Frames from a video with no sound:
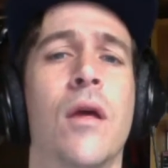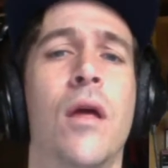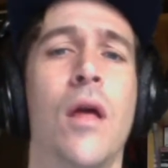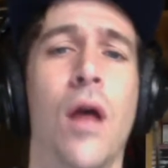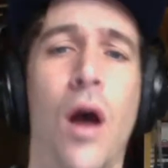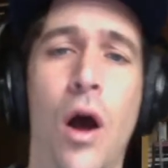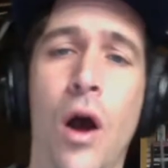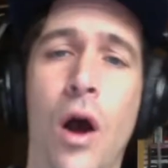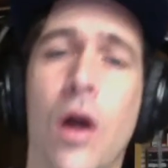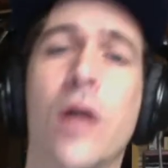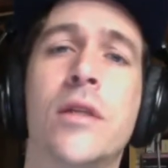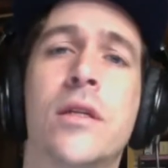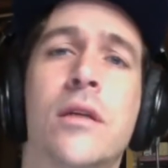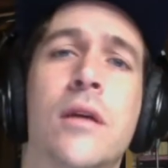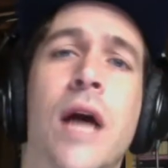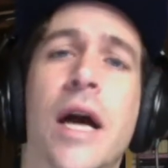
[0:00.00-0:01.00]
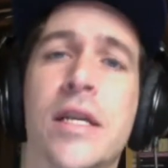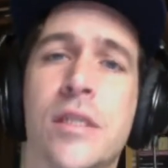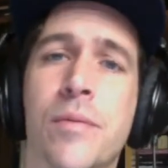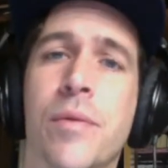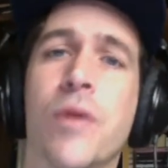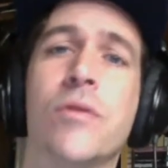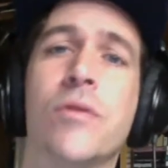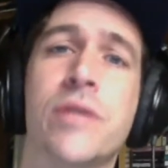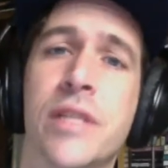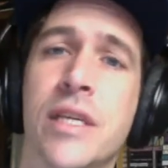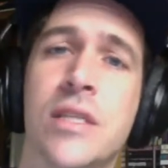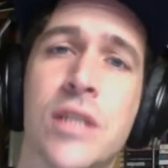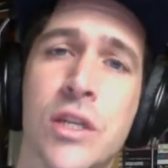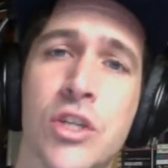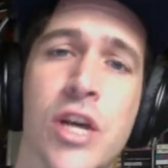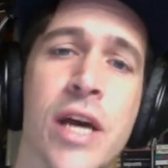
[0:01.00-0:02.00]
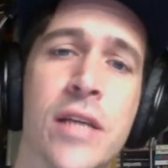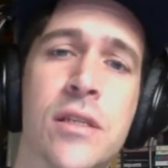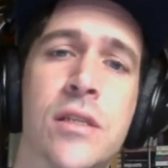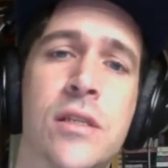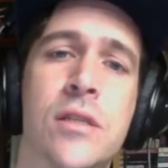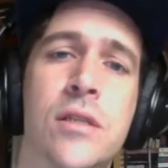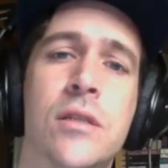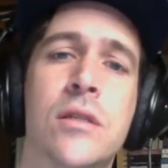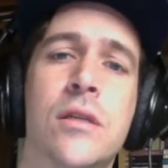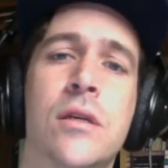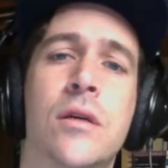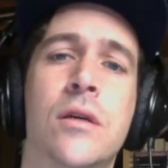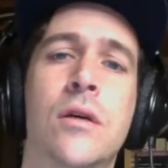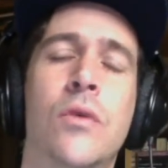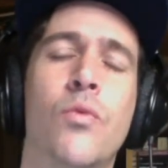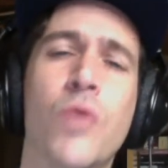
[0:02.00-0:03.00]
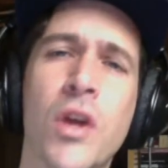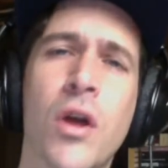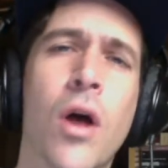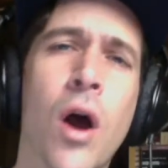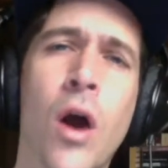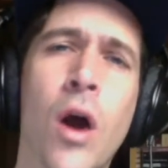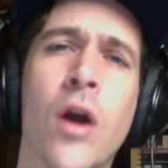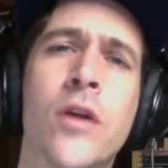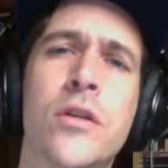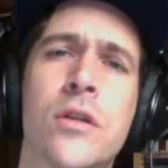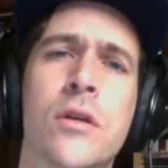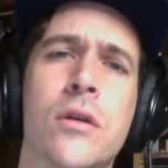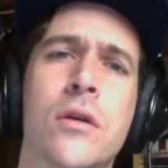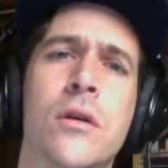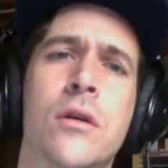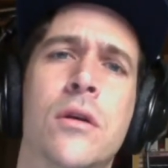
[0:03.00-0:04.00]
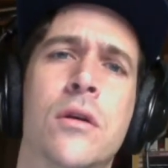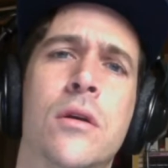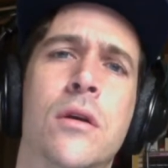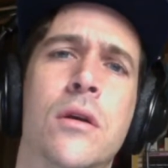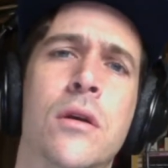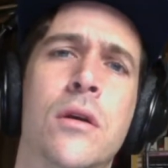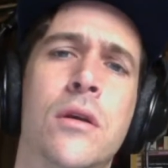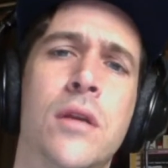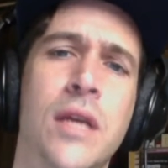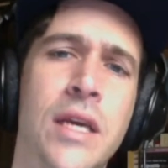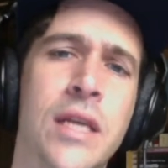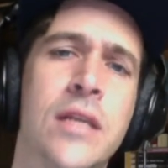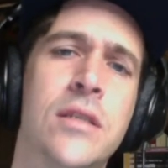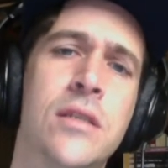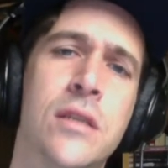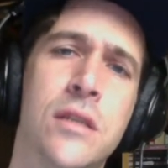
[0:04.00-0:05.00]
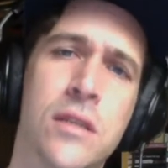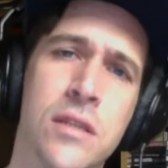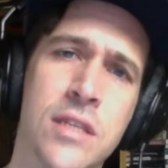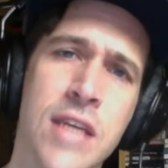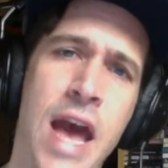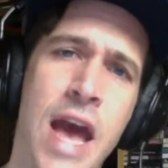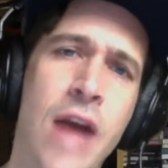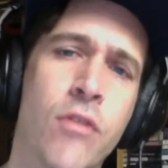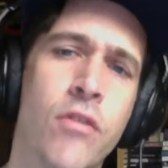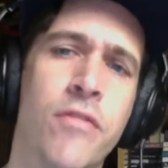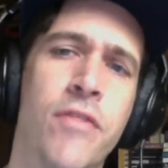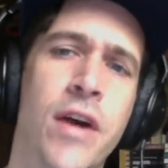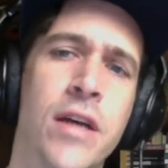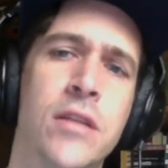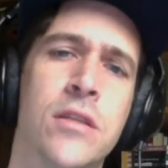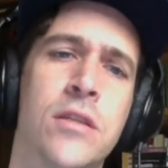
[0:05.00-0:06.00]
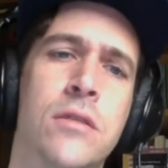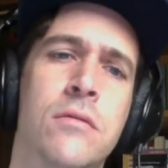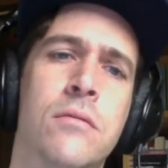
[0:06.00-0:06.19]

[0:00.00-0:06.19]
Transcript: Art, I suppose this suggests, real art, is sacrifice.